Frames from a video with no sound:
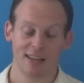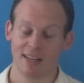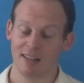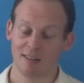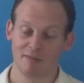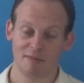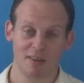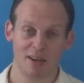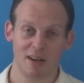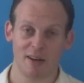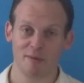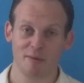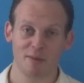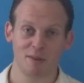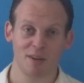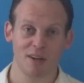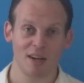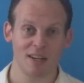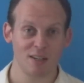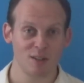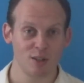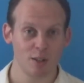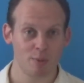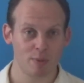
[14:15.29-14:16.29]
if ever
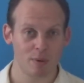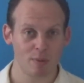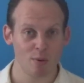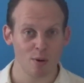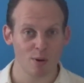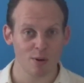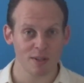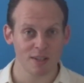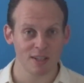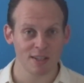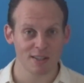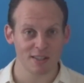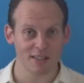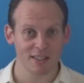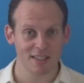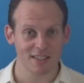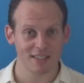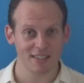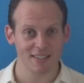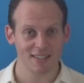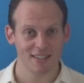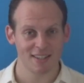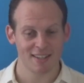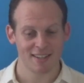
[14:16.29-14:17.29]
I need to promote
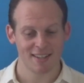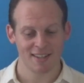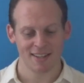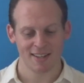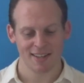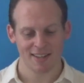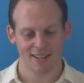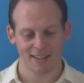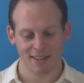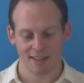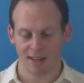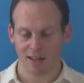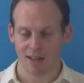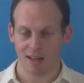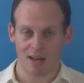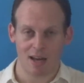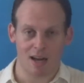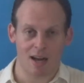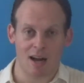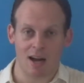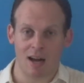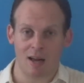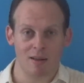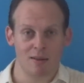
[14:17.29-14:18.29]
anything,
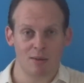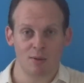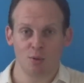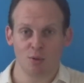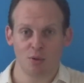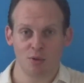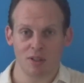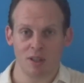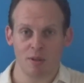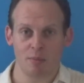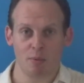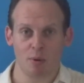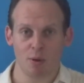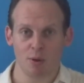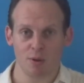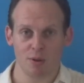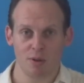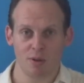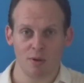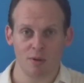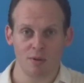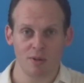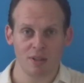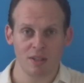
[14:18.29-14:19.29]
I usually post
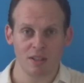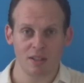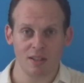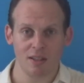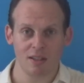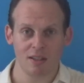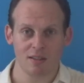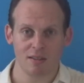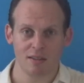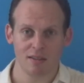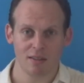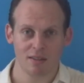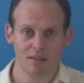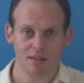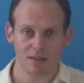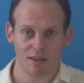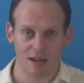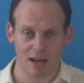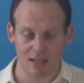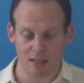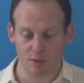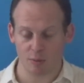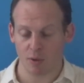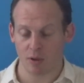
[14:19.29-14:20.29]
it on LinkedIn
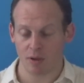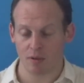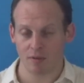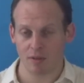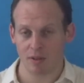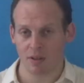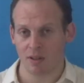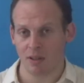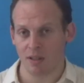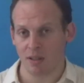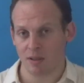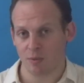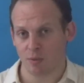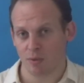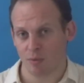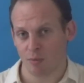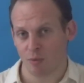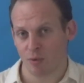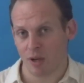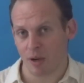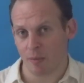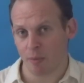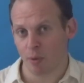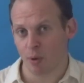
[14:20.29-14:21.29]
as one of the things
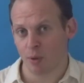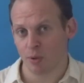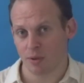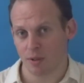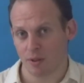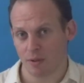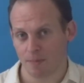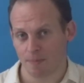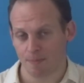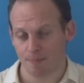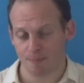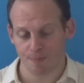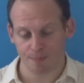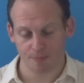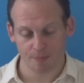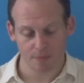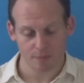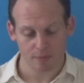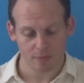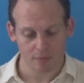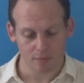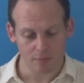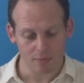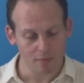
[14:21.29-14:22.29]
where I post it.
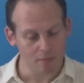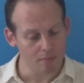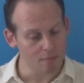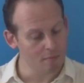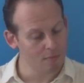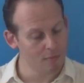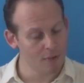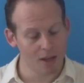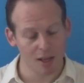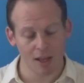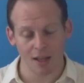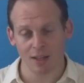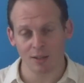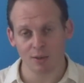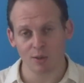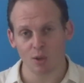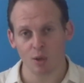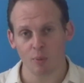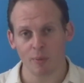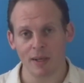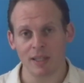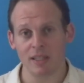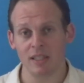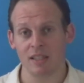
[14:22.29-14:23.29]
And
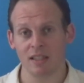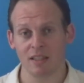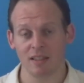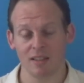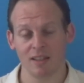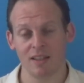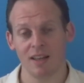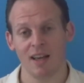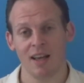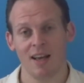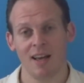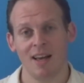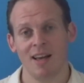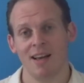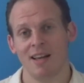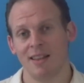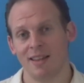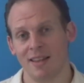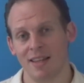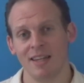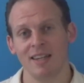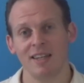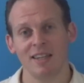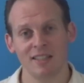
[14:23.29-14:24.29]
so basically,
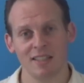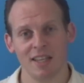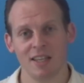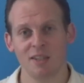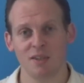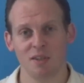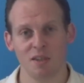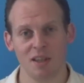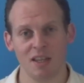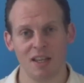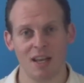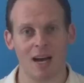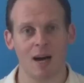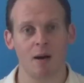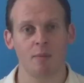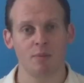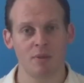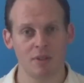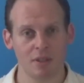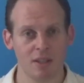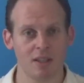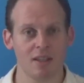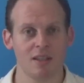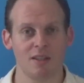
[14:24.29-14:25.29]
they're essentially
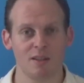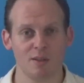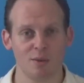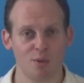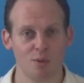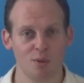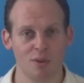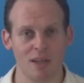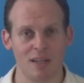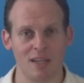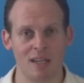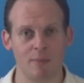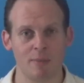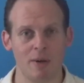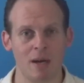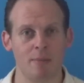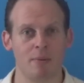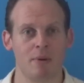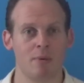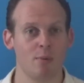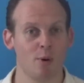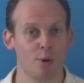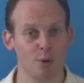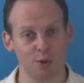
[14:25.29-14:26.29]
opting in to getting my
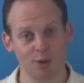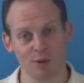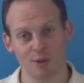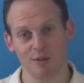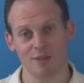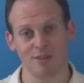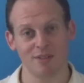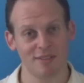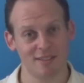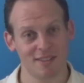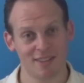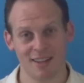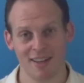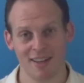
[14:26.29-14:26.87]
promotions